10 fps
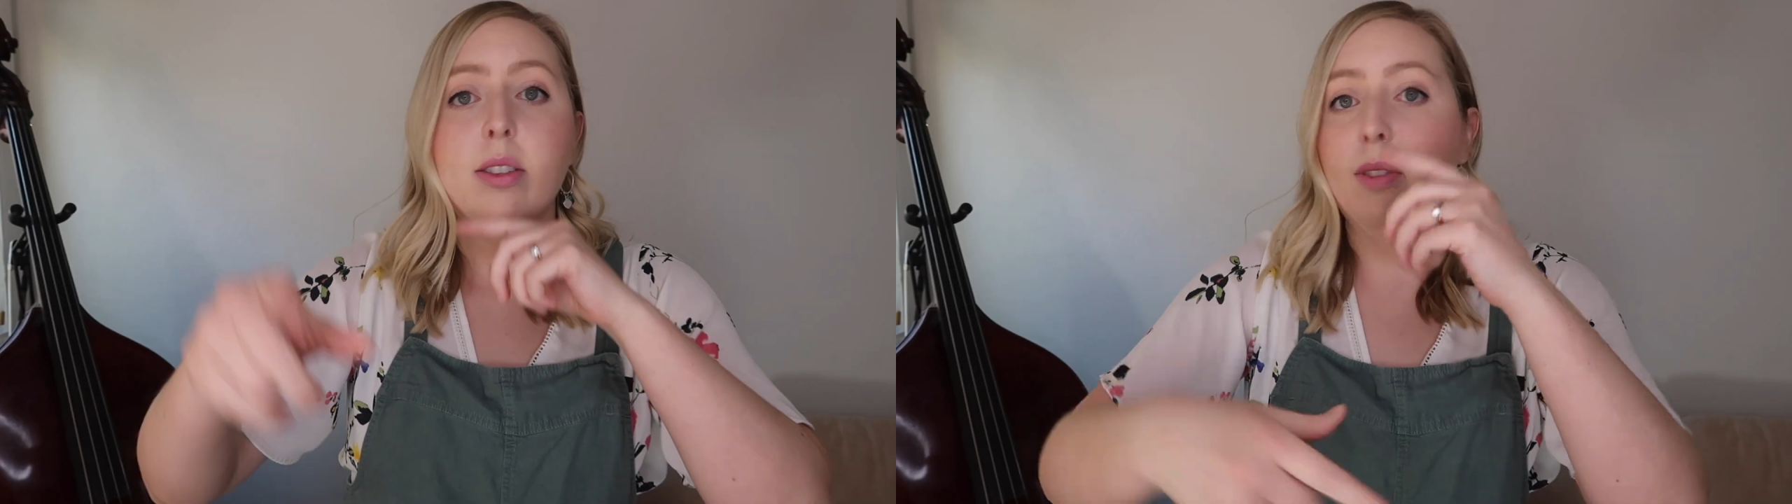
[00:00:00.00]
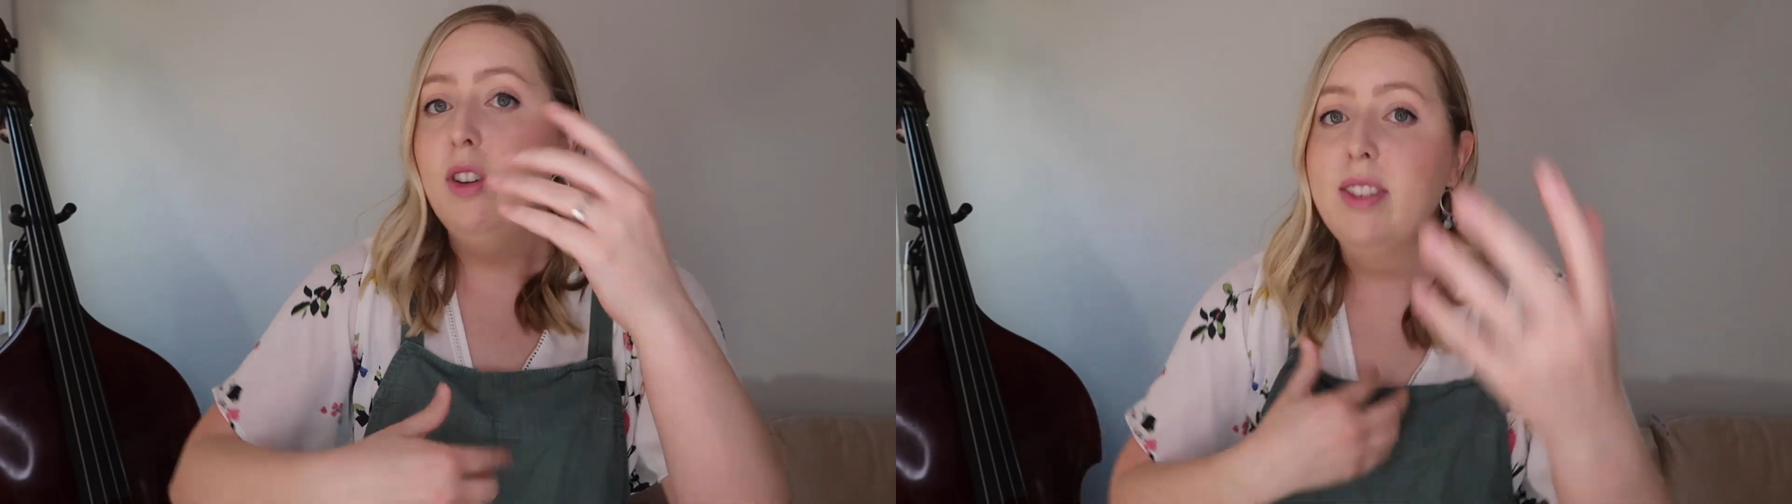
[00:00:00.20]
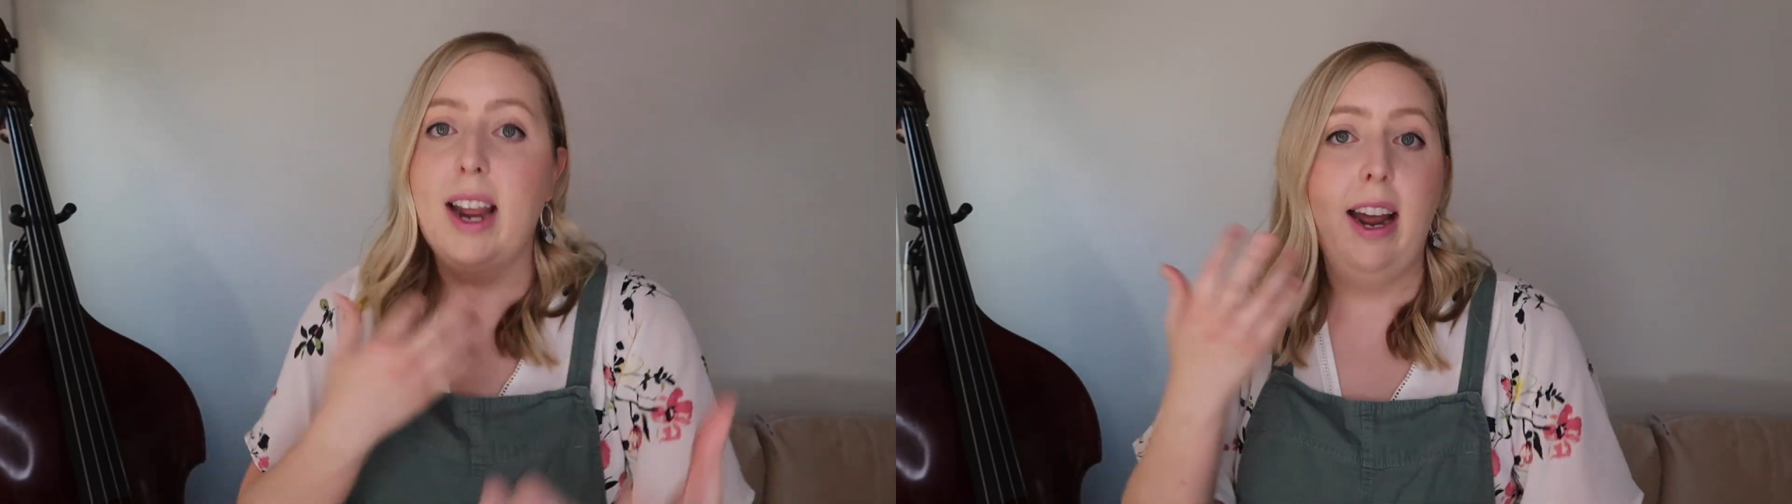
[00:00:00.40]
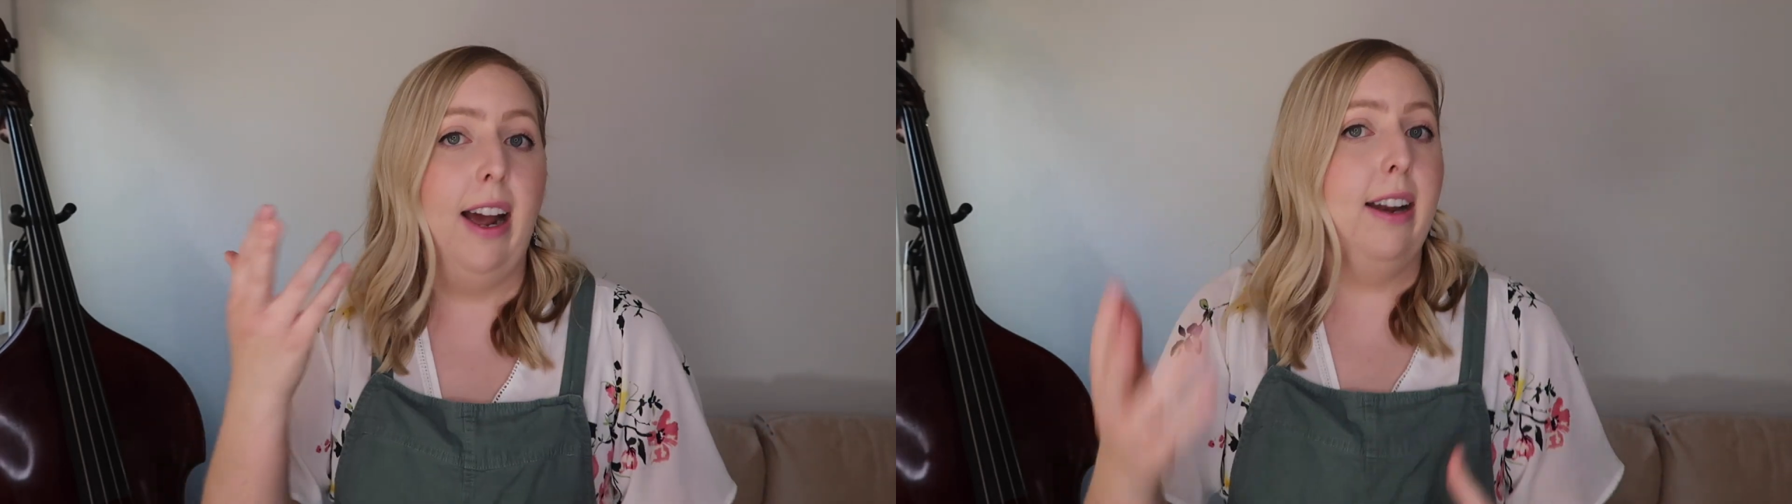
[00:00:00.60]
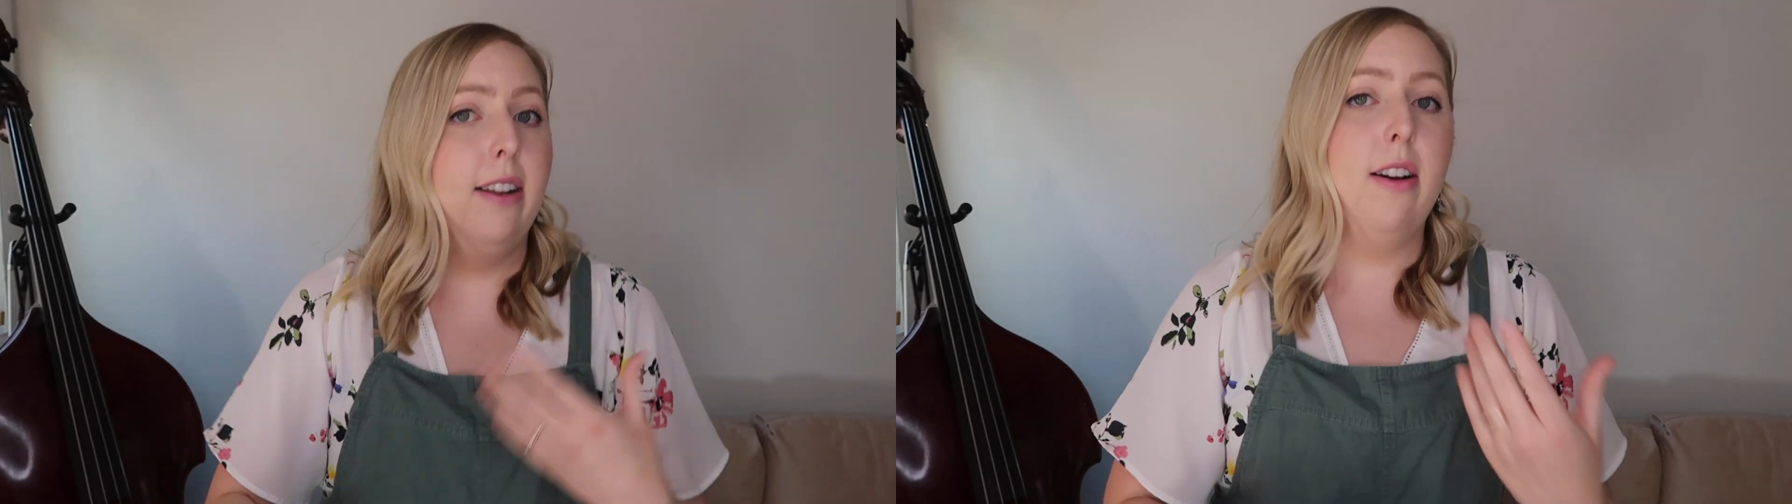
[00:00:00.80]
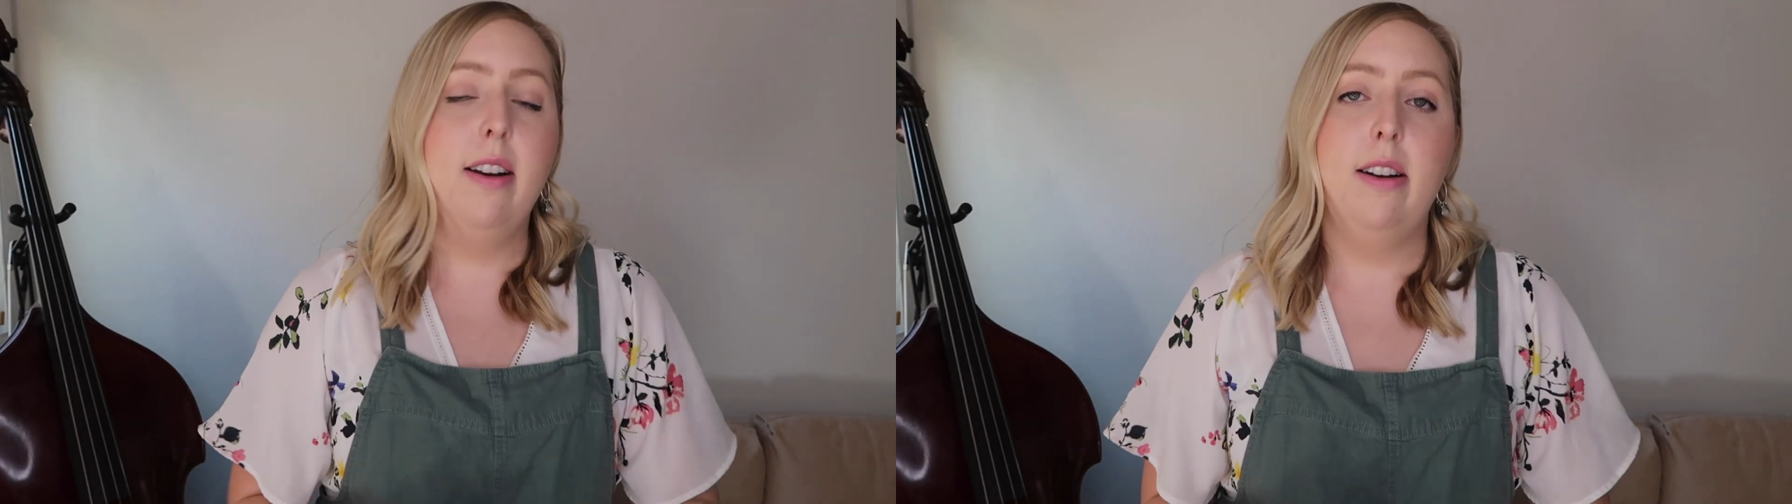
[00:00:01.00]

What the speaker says: So it's just adding on,